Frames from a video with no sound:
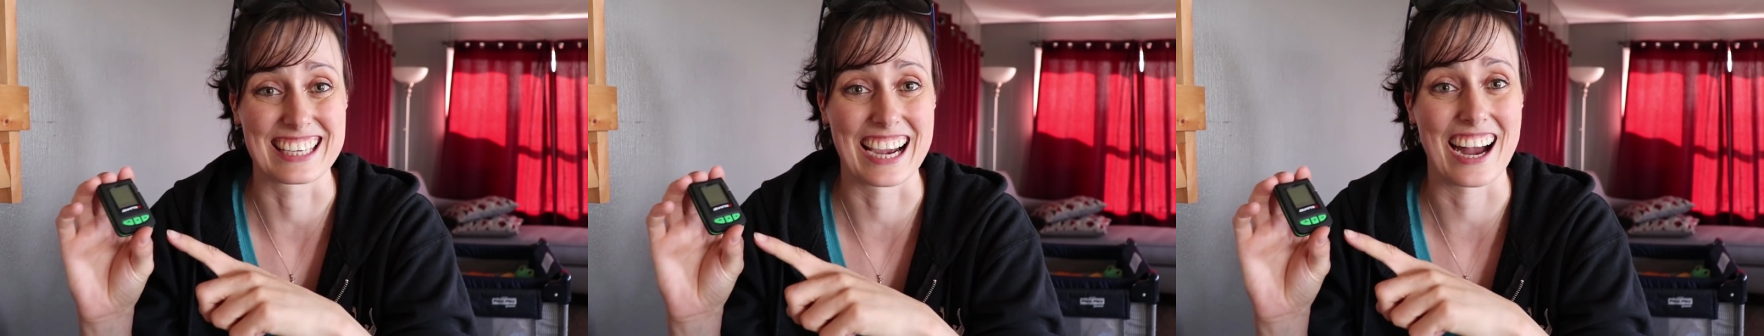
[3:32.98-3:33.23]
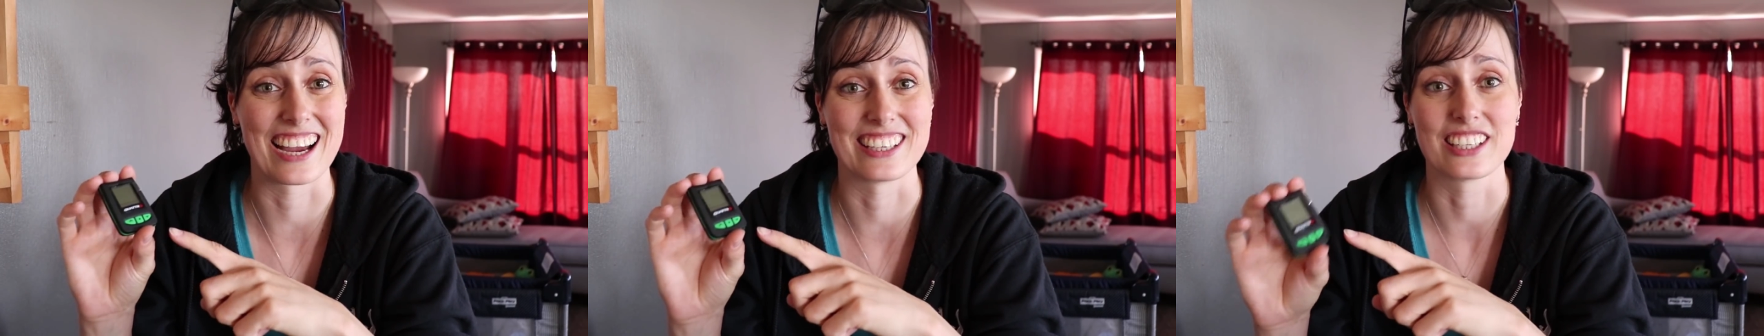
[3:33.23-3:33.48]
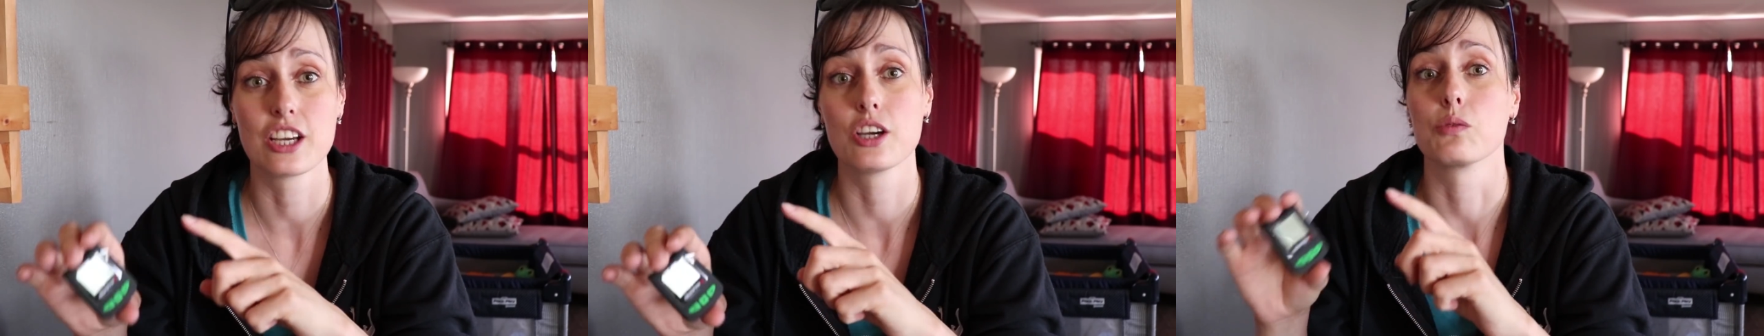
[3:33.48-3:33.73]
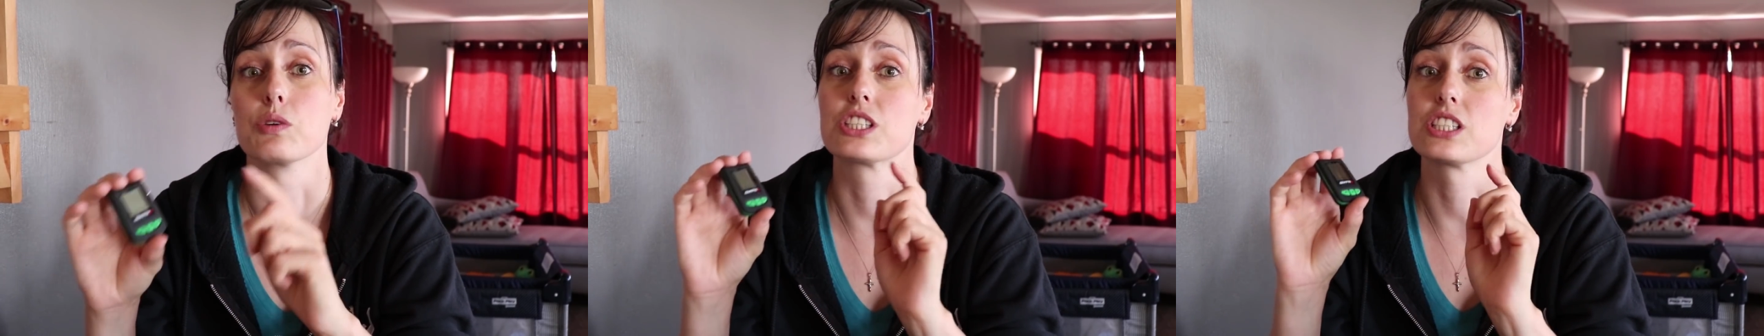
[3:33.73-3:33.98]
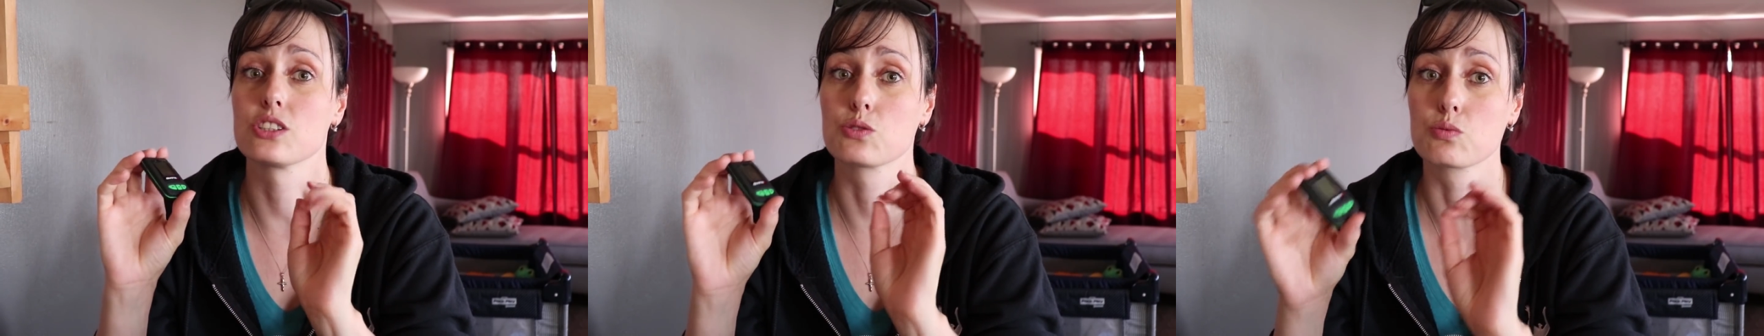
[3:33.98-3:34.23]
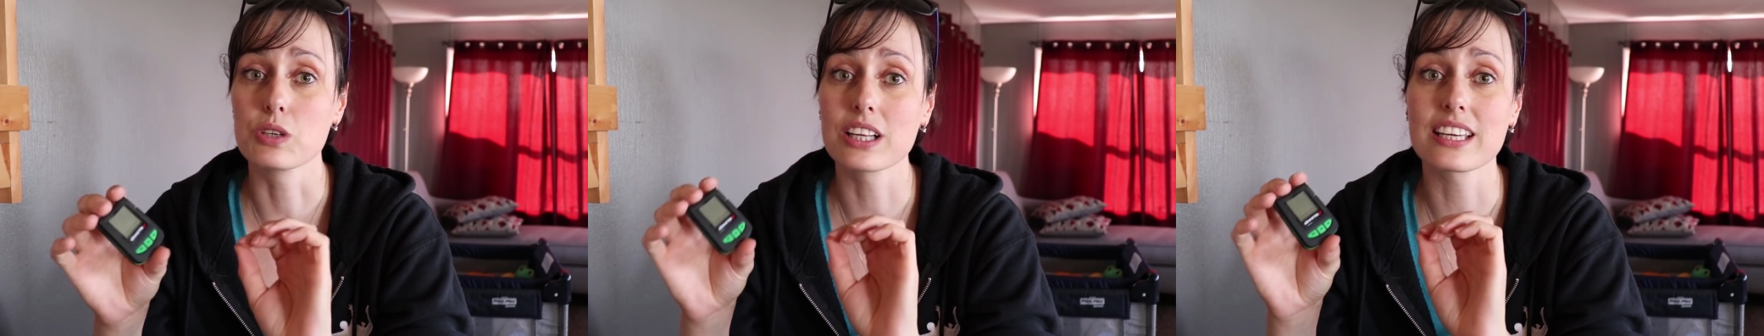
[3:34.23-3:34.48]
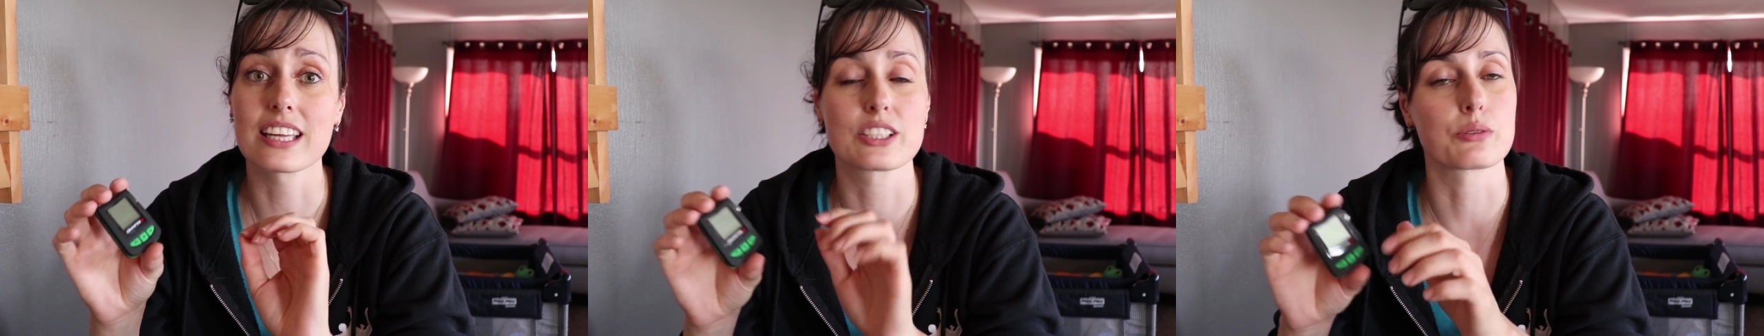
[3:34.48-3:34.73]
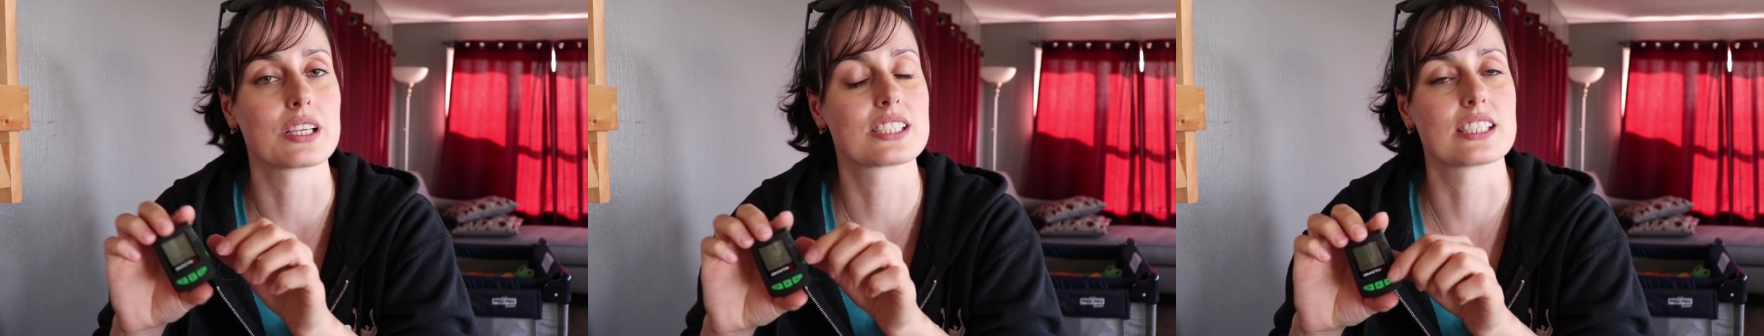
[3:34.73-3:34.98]
guide, which is really
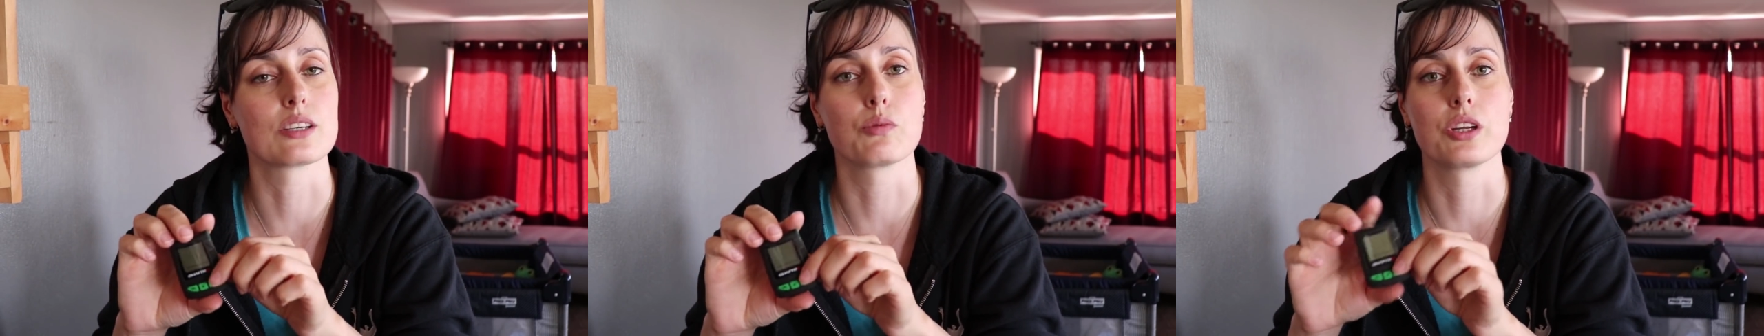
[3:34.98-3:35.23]
interesting